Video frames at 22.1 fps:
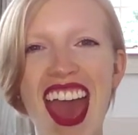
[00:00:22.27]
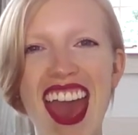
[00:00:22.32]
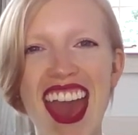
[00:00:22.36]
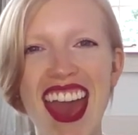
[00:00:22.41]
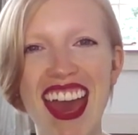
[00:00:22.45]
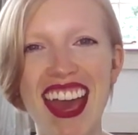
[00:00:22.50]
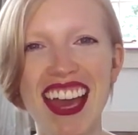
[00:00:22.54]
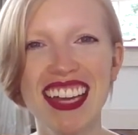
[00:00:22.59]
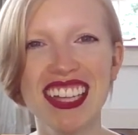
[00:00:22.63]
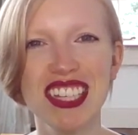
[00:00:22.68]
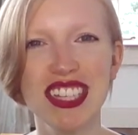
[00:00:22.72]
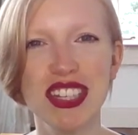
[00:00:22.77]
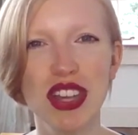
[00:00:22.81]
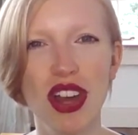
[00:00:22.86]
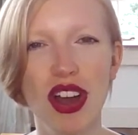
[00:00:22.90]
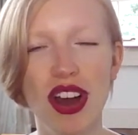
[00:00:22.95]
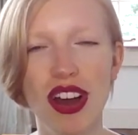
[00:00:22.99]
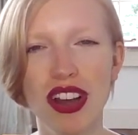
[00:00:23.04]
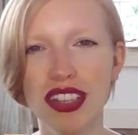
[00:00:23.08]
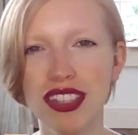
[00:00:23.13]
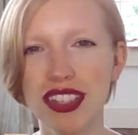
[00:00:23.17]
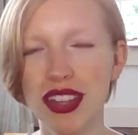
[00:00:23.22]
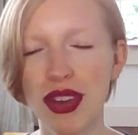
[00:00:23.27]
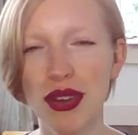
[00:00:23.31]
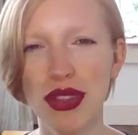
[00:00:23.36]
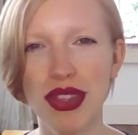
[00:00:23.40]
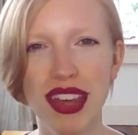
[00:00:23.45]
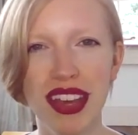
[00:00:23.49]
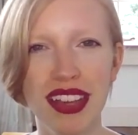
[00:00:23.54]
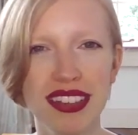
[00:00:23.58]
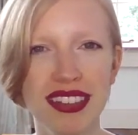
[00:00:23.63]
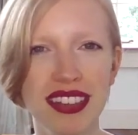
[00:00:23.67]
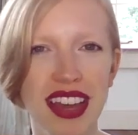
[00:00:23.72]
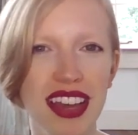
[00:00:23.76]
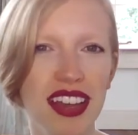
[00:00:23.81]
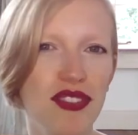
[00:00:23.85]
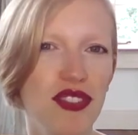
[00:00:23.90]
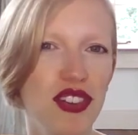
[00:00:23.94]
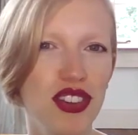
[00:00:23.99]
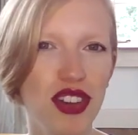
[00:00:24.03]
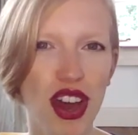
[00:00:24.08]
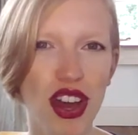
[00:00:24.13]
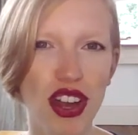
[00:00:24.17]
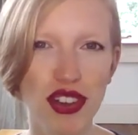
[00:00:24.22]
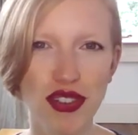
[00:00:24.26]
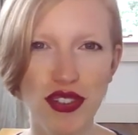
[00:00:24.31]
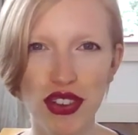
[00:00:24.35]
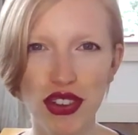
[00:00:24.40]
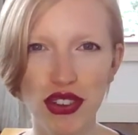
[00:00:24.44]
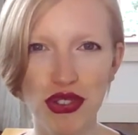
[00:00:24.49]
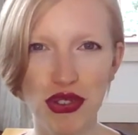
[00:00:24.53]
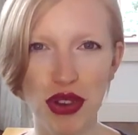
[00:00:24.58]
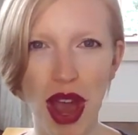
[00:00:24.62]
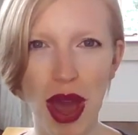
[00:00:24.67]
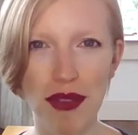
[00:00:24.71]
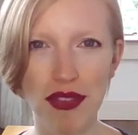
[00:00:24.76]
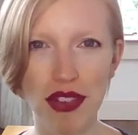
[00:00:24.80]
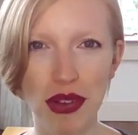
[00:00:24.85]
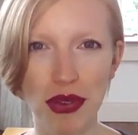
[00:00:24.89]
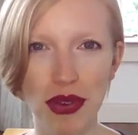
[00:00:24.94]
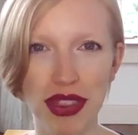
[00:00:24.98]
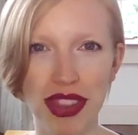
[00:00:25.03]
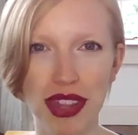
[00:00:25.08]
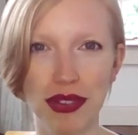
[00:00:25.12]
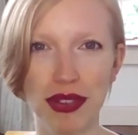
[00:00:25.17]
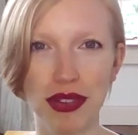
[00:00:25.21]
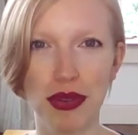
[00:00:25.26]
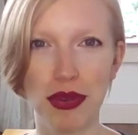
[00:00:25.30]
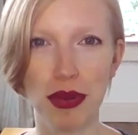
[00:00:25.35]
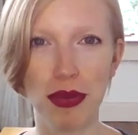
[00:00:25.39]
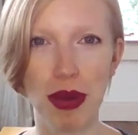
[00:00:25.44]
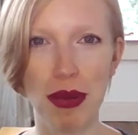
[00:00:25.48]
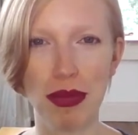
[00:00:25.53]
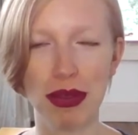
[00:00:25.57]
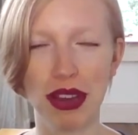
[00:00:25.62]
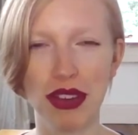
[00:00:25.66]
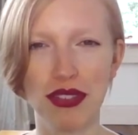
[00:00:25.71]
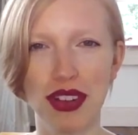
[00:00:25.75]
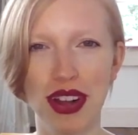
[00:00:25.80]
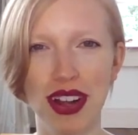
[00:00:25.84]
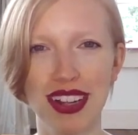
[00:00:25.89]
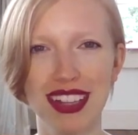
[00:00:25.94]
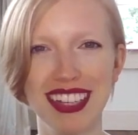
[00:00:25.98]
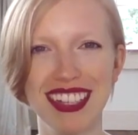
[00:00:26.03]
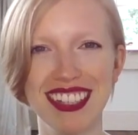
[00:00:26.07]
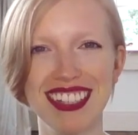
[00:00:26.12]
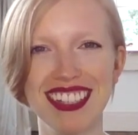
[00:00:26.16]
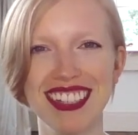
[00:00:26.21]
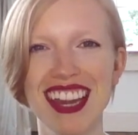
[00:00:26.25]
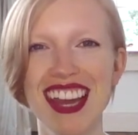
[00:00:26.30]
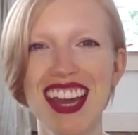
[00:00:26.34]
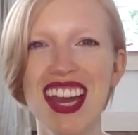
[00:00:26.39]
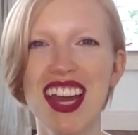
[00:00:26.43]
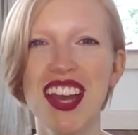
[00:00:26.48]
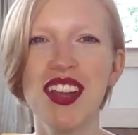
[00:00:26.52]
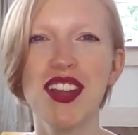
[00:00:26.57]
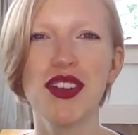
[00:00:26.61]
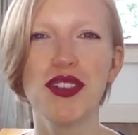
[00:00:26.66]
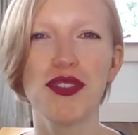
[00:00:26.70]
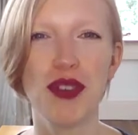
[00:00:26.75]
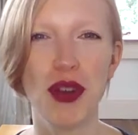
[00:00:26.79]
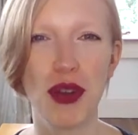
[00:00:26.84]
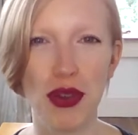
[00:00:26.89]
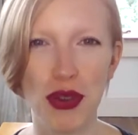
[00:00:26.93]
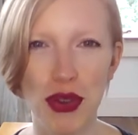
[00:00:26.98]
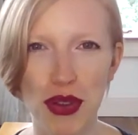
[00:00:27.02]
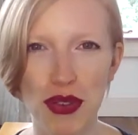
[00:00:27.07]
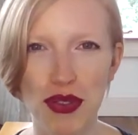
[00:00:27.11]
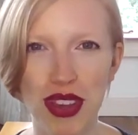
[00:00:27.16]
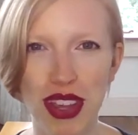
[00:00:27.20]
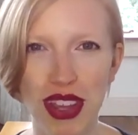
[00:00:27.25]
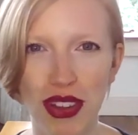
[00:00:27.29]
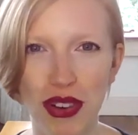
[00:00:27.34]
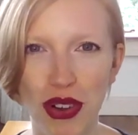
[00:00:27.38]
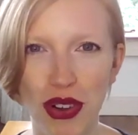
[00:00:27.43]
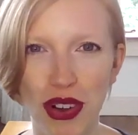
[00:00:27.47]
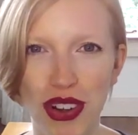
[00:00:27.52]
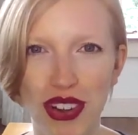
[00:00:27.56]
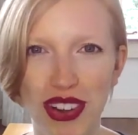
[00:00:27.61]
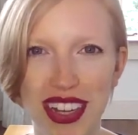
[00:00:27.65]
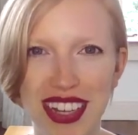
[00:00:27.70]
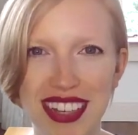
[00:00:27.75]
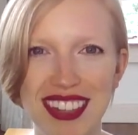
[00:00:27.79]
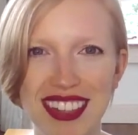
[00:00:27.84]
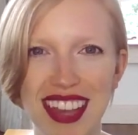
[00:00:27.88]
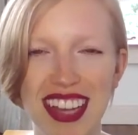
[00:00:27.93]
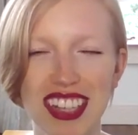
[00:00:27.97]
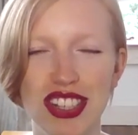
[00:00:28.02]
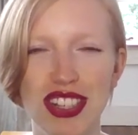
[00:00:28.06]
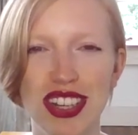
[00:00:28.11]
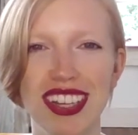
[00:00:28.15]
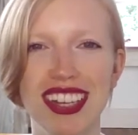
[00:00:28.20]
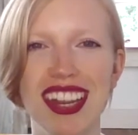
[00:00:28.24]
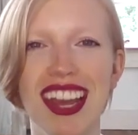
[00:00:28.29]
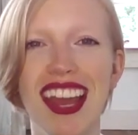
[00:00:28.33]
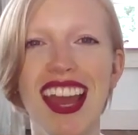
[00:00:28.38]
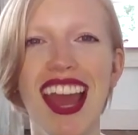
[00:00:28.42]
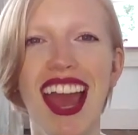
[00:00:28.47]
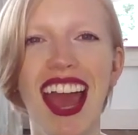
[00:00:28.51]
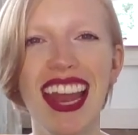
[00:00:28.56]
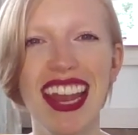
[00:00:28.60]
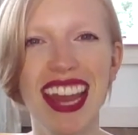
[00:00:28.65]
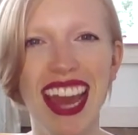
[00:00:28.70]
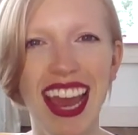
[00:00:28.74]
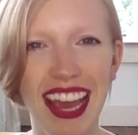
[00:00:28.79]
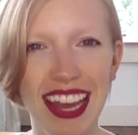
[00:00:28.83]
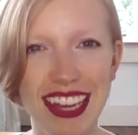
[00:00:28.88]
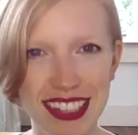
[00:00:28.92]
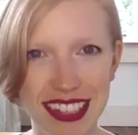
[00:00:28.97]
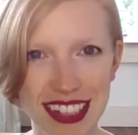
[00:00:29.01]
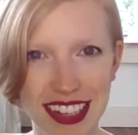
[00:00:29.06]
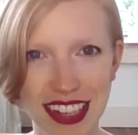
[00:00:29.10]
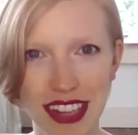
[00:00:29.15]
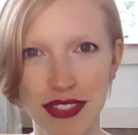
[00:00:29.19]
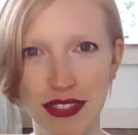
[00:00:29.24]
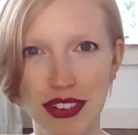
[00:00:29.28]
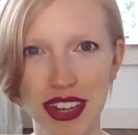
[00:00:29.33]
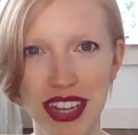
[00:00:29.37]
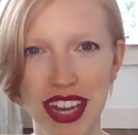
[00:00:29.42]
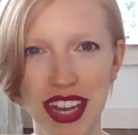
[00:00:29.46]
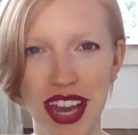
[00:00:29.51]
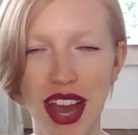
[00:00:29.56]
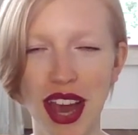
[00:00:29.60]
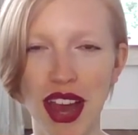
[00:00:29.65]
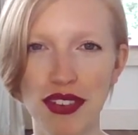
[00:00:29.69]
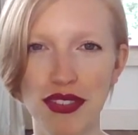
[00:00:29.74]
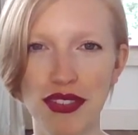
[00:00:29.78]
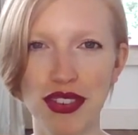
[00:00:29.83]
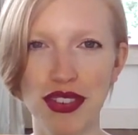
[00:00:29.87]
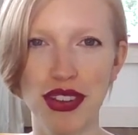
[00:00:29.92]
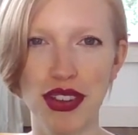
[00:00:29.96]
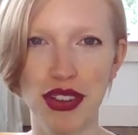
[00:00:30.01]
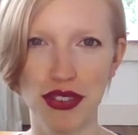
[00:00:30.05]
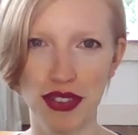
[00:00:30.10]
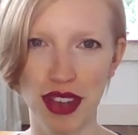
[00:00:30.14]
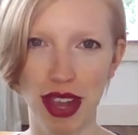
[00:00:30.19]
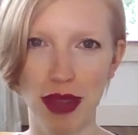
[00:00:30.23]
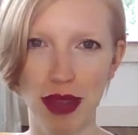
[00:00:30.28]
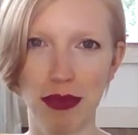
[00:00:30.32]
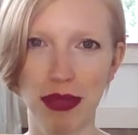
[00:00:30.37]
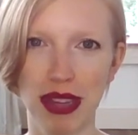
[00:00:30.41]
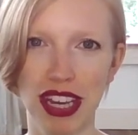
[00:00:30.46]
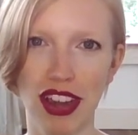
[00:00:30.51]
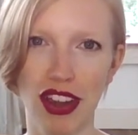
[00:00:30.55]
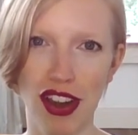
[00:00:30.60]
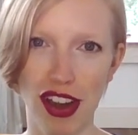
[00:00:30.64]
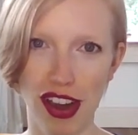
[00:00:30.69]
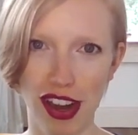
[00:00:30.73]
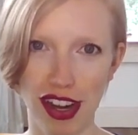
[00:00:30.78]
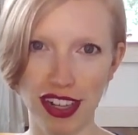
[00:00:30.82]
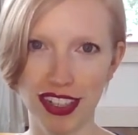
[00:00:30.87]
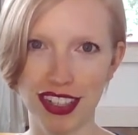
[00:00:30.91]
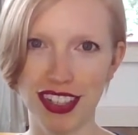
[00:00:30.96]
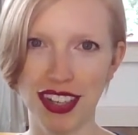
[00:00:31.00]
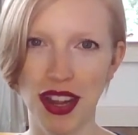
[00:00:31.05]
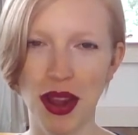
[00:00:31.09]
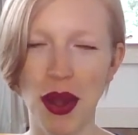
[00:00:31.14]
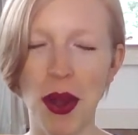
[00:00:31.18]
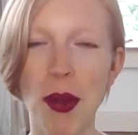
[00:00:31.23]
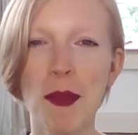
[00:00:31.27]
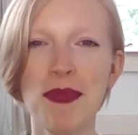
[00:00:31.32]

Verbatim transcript: And also things like photographers travel within the Republic of Ireland, your photo reveal and ordering session, and hand delivery of your family art.